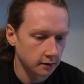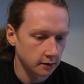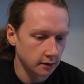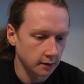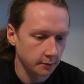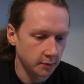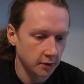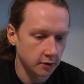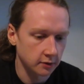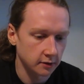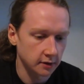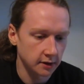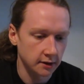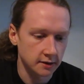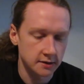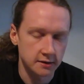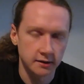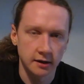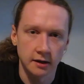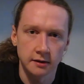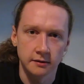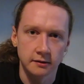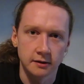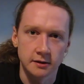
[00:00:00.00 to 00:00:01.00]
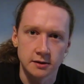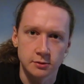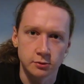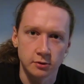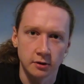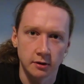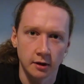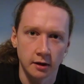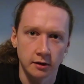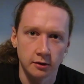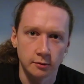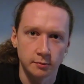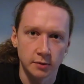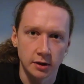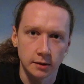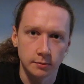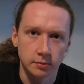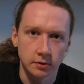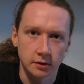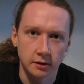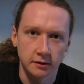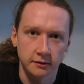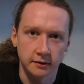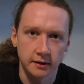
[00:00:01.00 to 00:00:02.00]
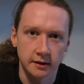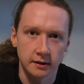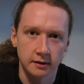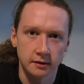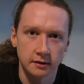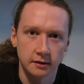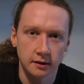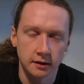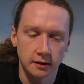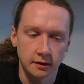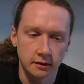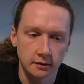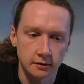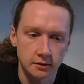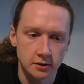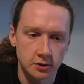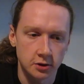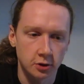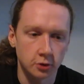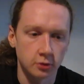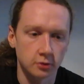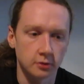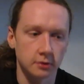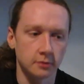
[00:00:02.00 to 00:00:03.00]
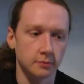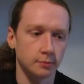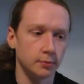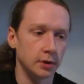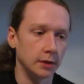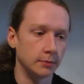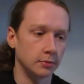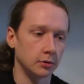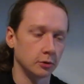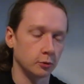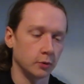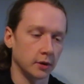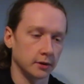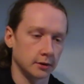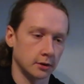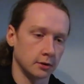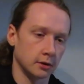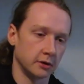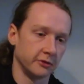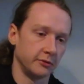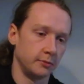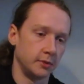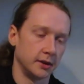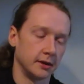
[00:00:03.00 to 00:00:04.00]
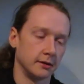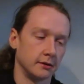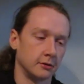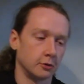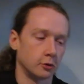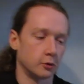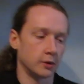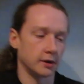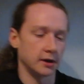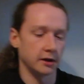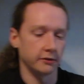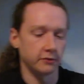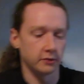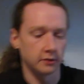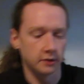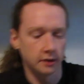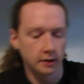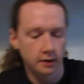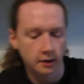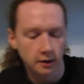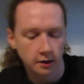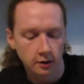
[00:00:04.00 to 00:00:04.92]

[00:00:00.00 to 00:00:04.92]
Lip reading: apparently he's done this with other people, I think, shown people what could have been, or whatever,